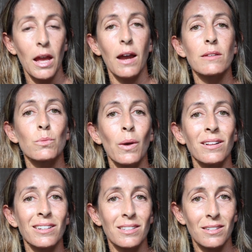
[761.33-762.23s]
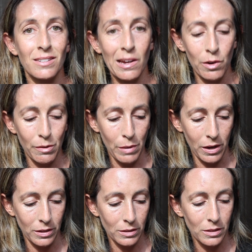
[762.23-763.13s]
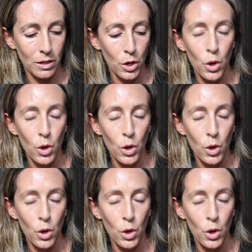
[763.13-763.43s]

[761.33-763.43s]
as well as ceramides?